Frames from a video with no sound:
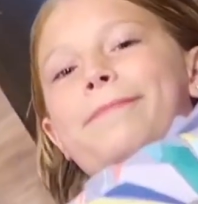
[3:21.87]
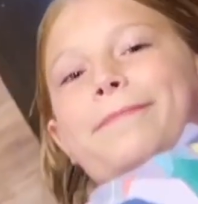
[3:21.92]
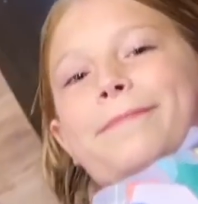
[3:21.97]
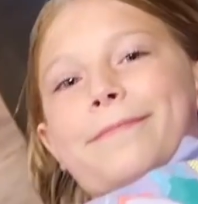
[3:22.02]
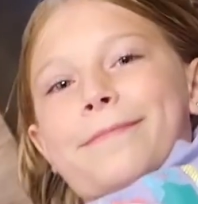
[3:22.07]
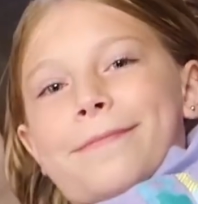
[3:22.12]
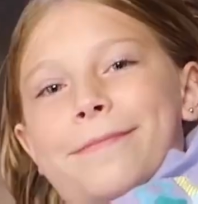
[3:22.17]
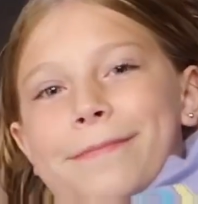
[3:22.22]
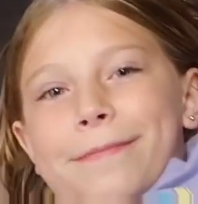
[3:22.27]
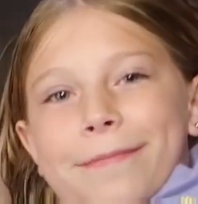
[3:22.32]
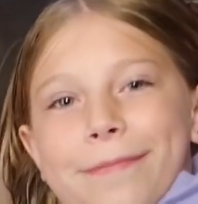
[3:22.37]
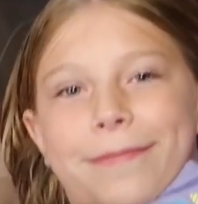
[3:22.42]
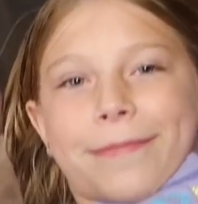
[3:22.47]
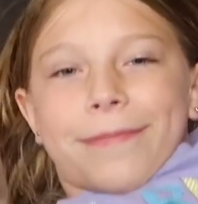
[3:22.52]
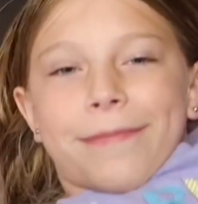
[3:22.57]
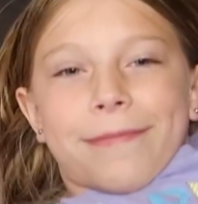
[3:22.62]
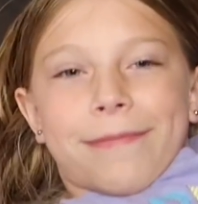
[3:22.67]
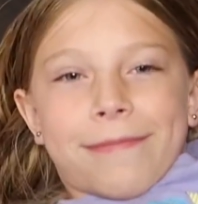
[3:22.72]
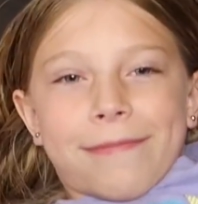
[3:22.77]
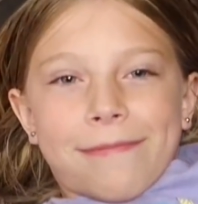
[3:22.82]
Can you
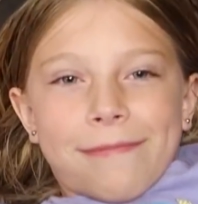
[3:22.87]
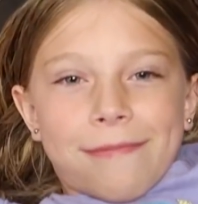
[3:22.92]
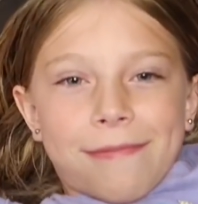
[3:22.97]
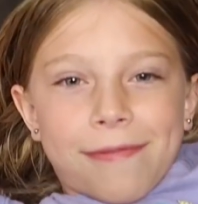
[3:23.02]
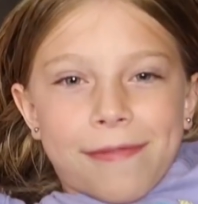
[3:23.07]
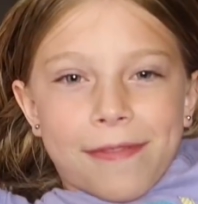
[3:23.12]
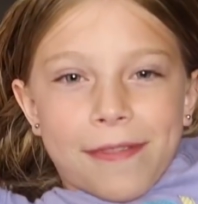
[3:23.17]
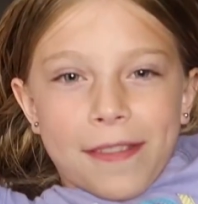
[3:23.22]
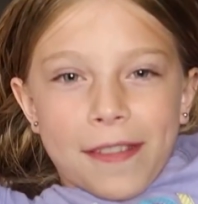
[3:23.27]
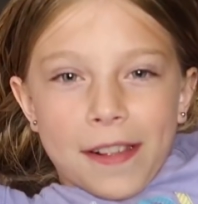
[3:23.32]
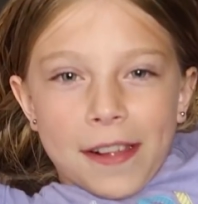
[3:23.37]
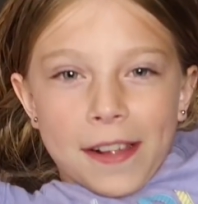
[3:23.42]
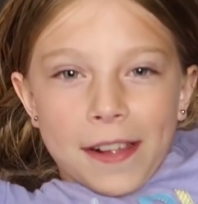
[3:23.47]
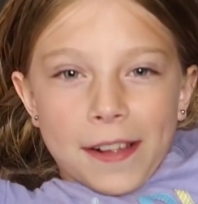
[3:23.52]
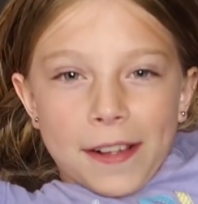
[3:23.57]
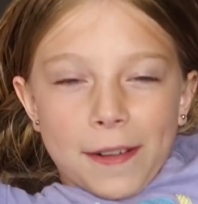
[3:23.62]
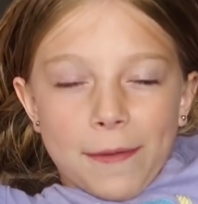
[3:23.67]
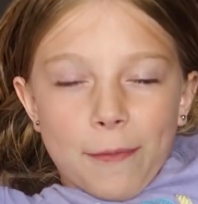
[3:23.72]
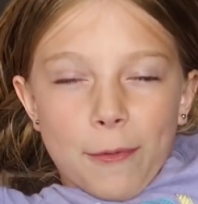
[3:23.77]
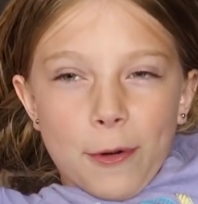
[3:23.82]
say good morning,
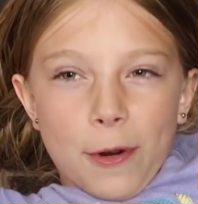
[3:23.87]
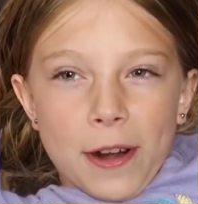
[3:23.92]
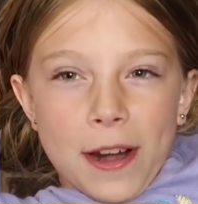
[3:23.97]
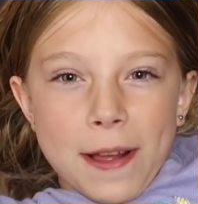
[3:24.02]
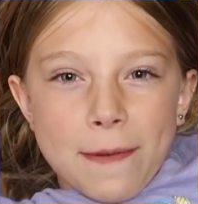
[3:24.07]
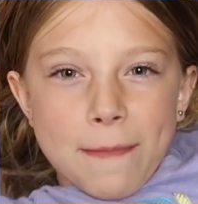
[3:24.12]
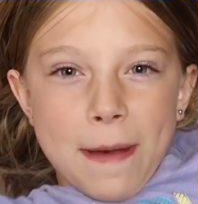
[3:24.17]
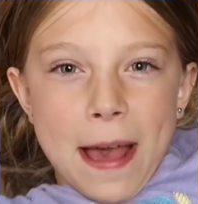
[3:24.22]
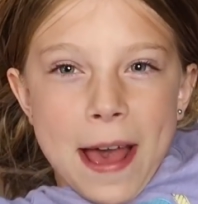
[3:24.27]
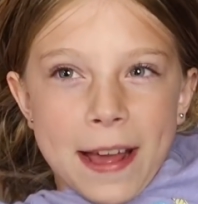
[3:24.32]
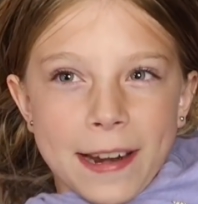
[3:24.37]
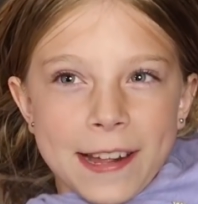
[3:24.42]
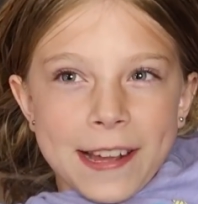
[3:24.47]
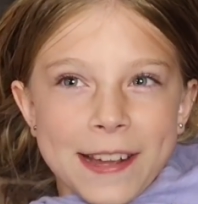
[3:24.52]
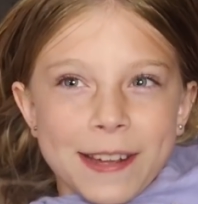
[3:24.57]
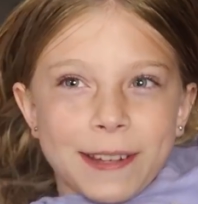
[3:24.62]
Maddie? Good morning, Maddie.